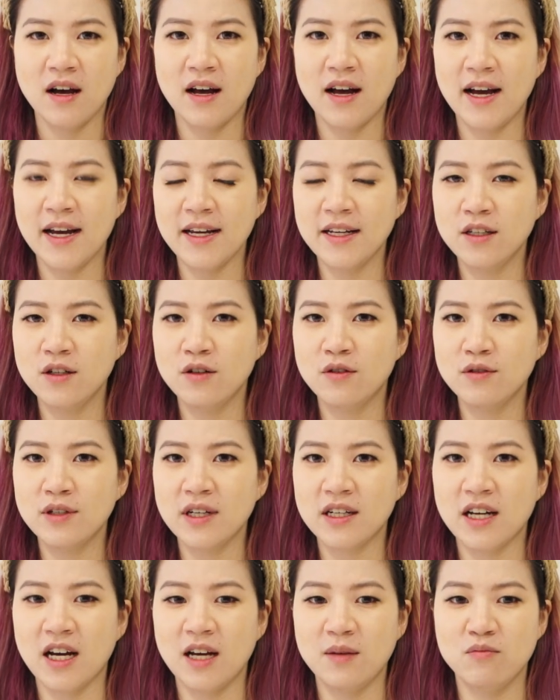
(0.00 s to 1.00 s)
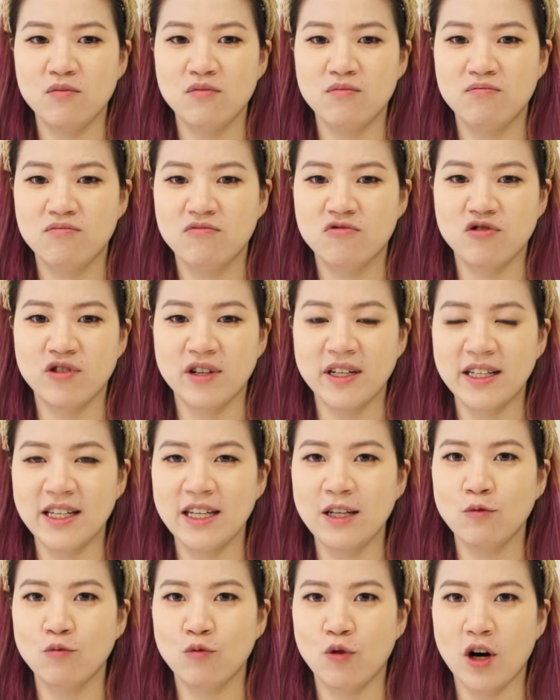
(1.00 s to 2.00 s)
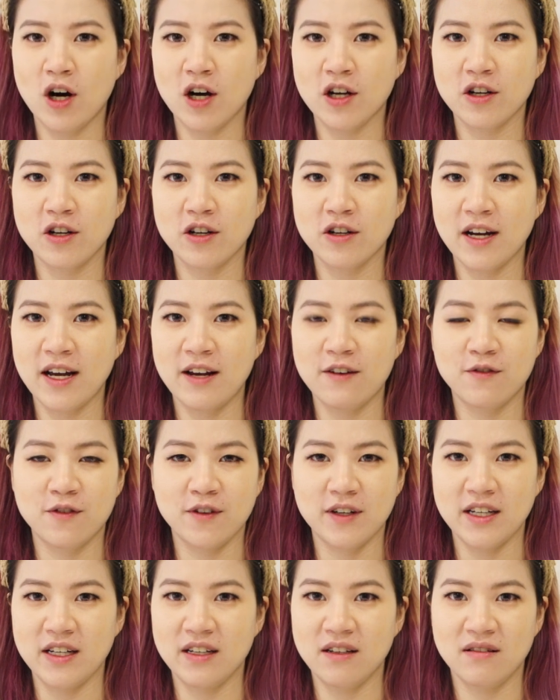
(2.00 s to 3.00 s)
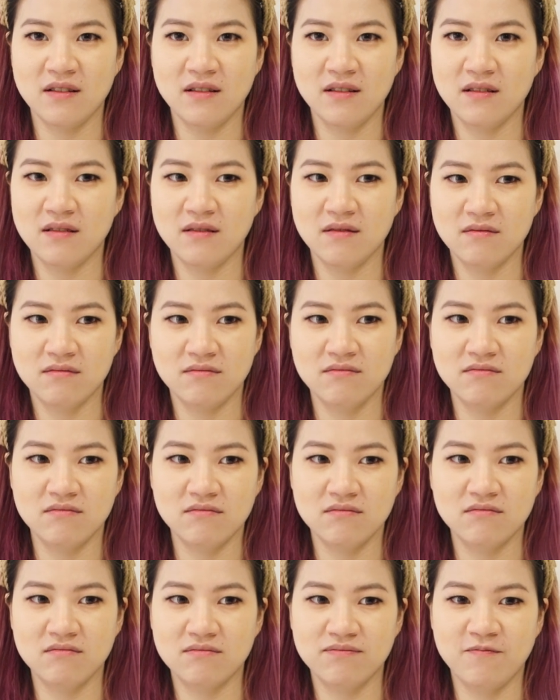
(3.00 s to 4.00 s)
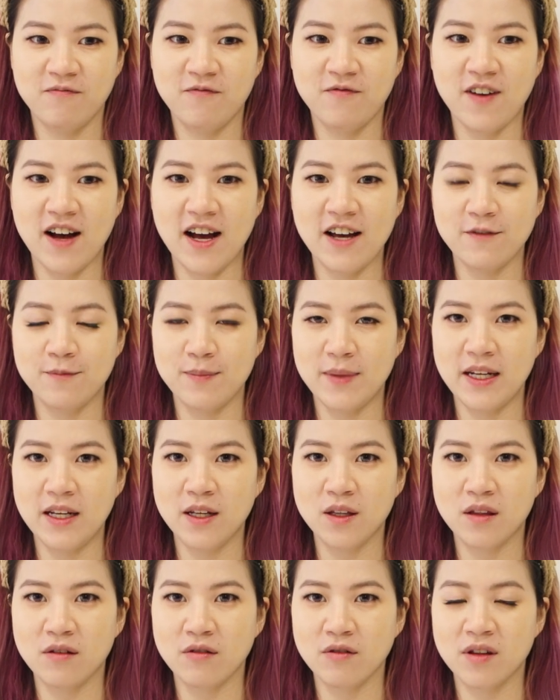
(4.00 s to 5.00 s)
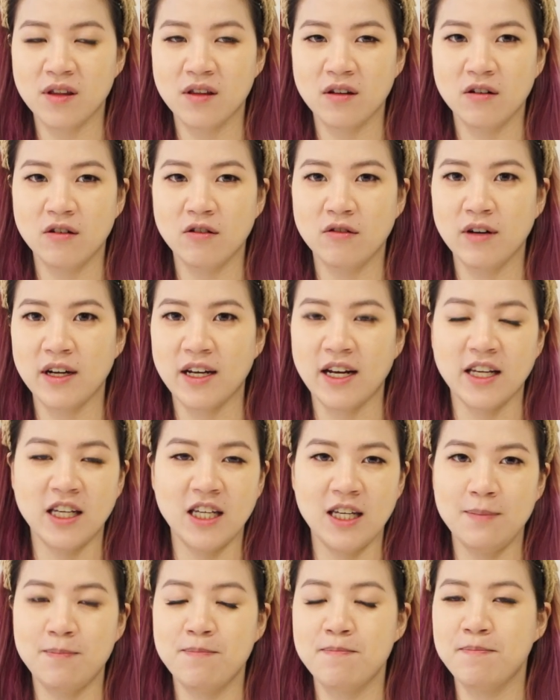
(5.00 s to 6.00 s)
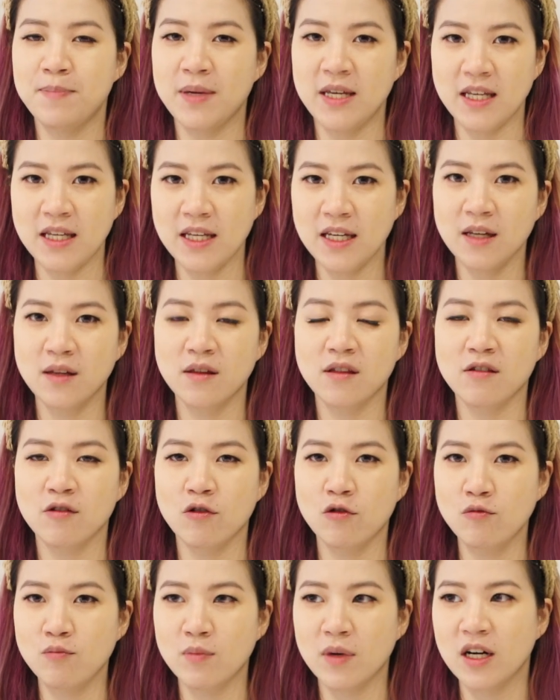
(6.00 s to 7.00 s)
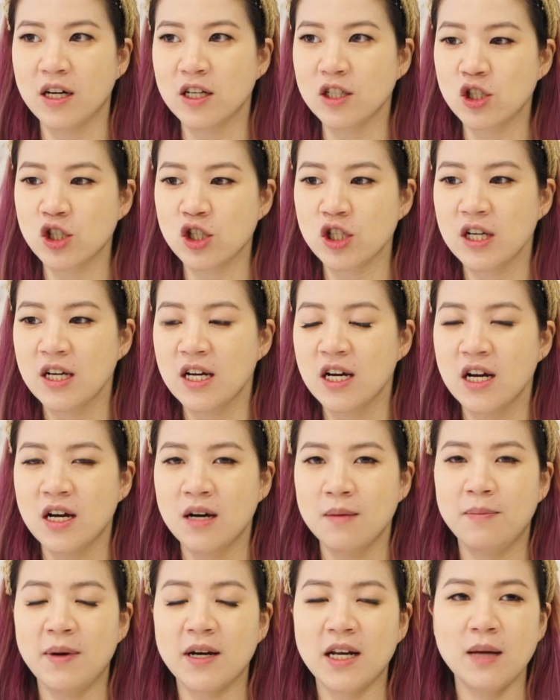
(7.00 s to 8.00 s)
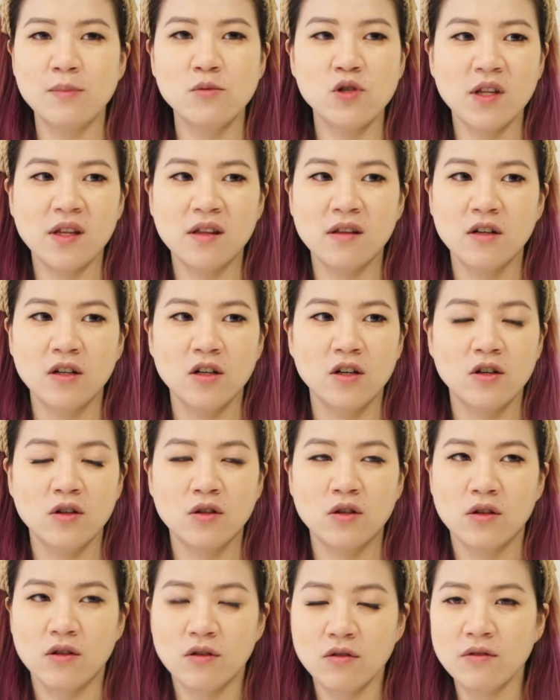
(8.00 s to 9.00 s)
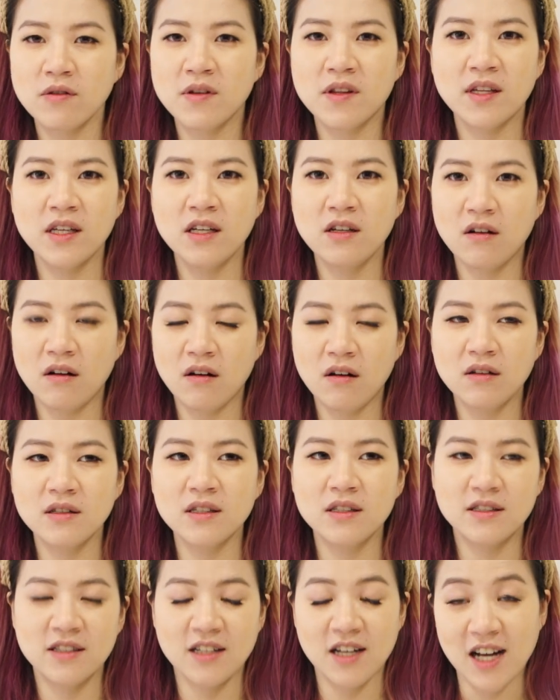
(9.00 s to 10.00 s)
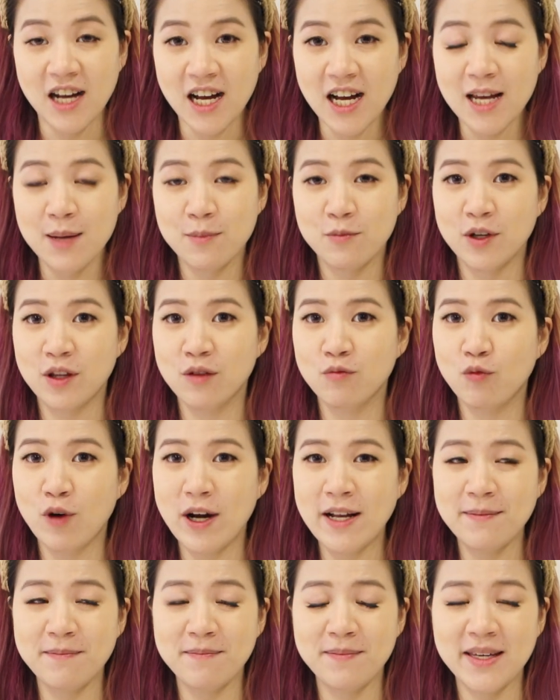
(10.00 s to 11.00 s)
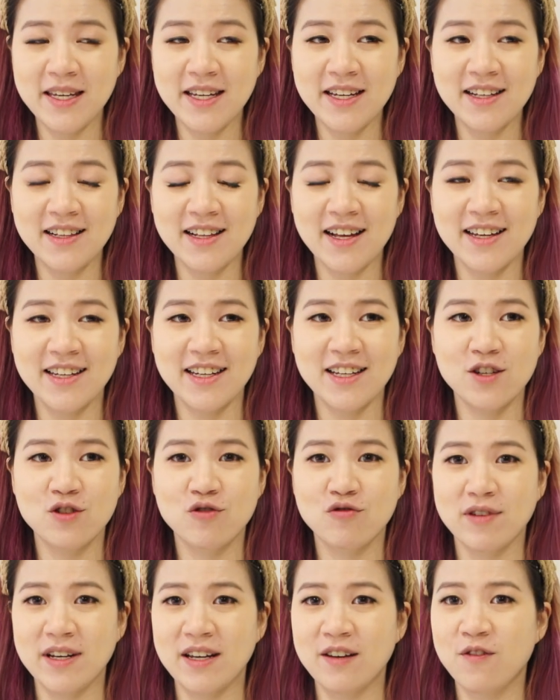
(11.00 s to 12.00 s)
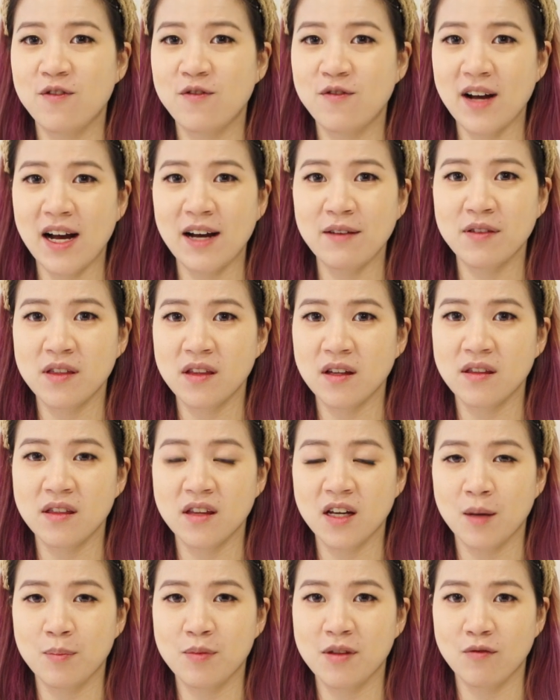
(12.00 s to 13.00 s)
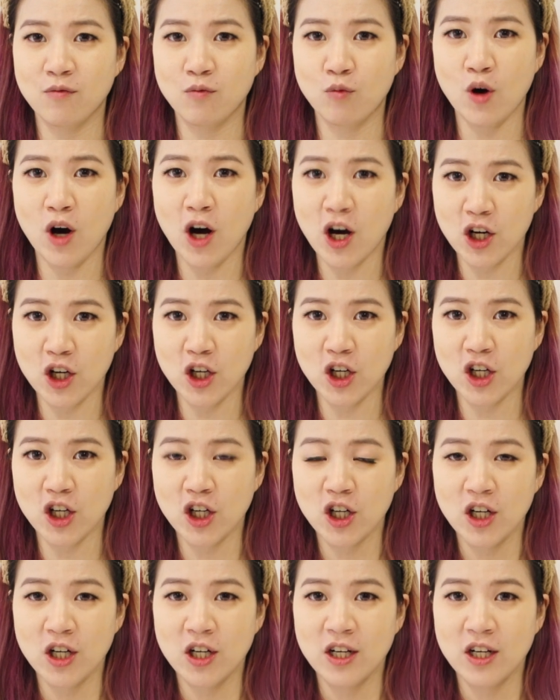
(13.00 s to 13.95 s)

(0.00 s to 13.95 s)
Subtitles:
I know that I'm drinking water every 5 minutes or so and I keep peeing so much, but I'm just thirsty all the time. With one meal, I can drink 5-6 cups of water.